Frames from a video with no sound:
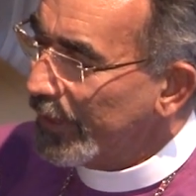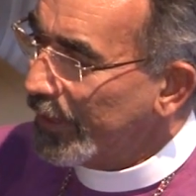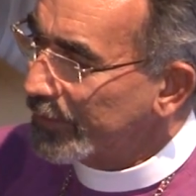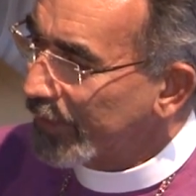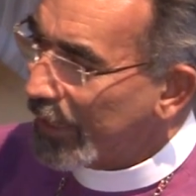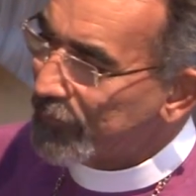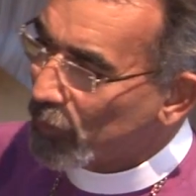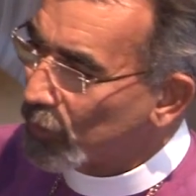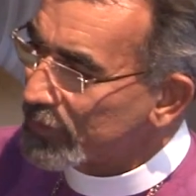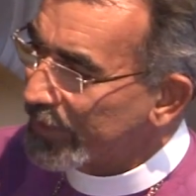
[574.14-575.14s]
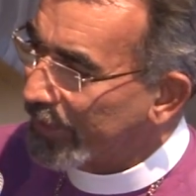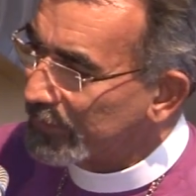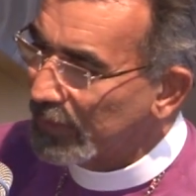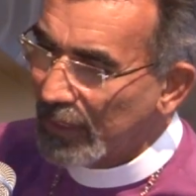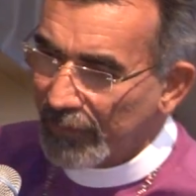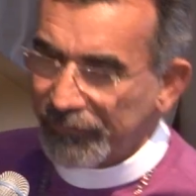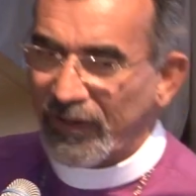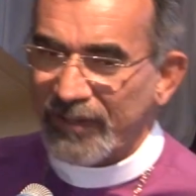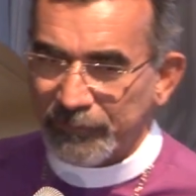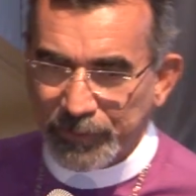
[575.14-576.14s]
and the Gafcon sent
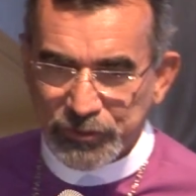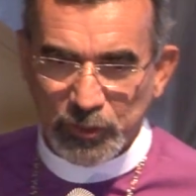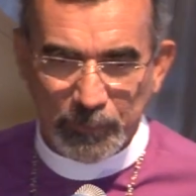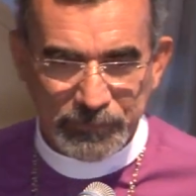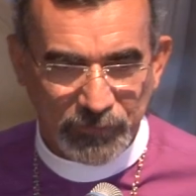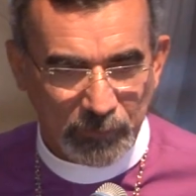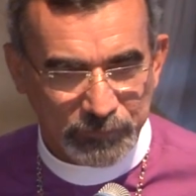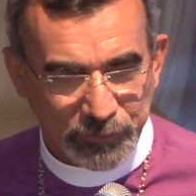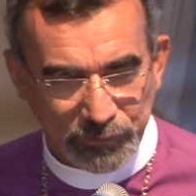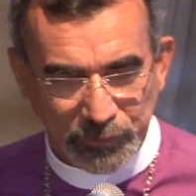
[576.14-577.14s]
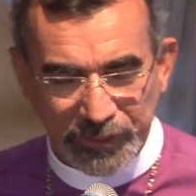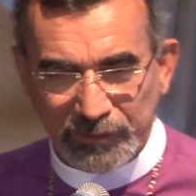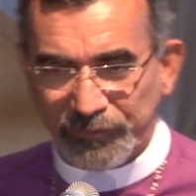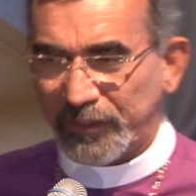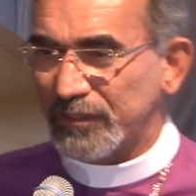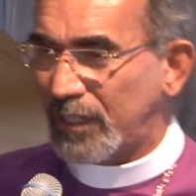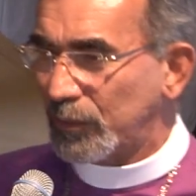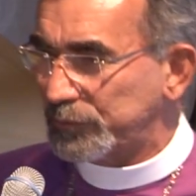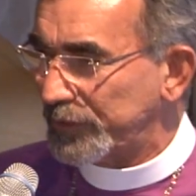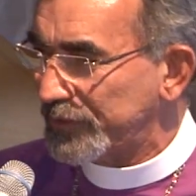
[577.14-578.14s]
5 bishops from 3 different
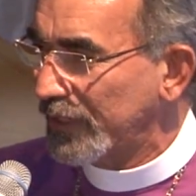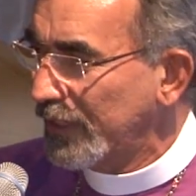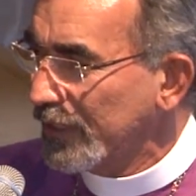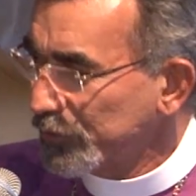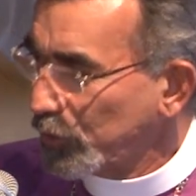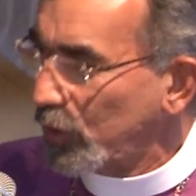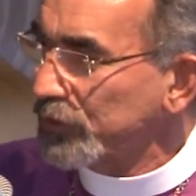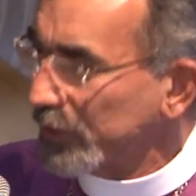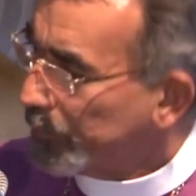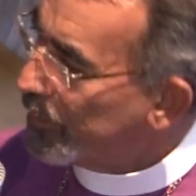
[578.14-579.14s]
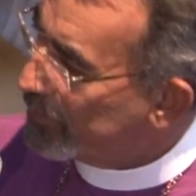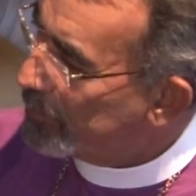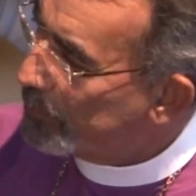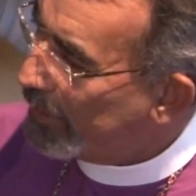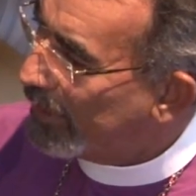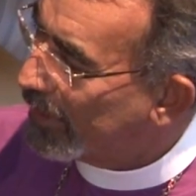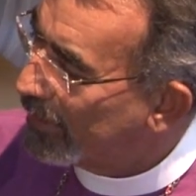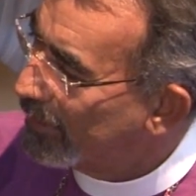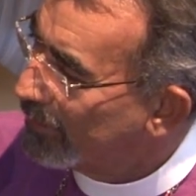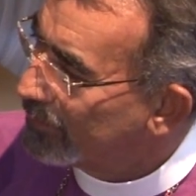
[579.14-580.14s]
countries to consecrate me.
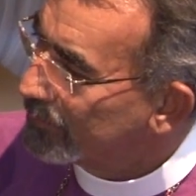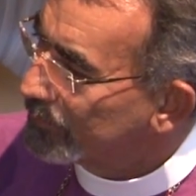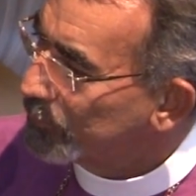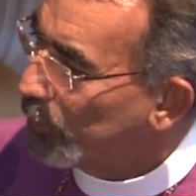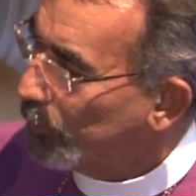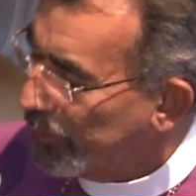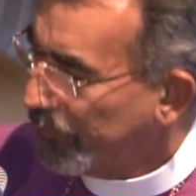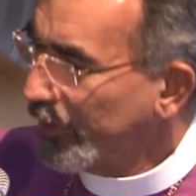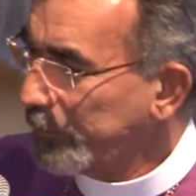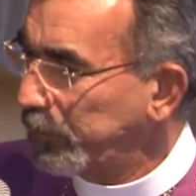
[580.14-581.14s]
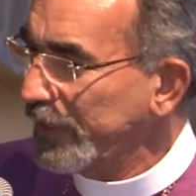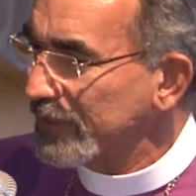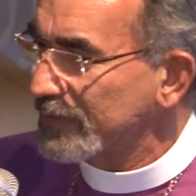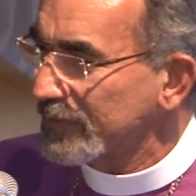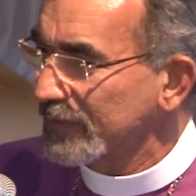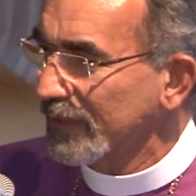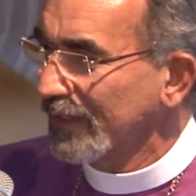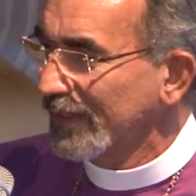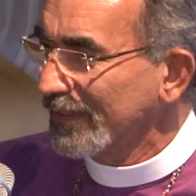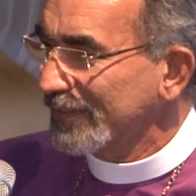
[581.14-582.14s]
So we are very pleased
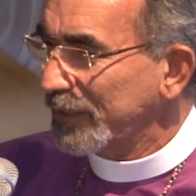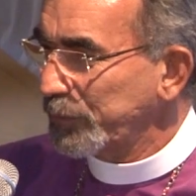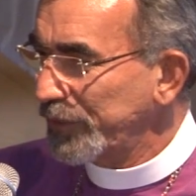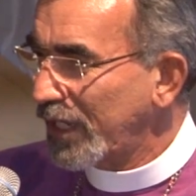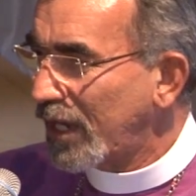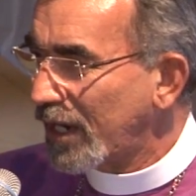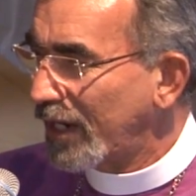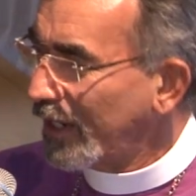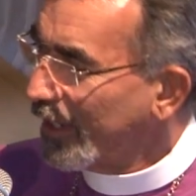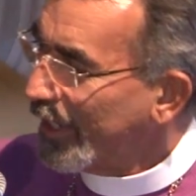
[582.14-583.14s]
that we are an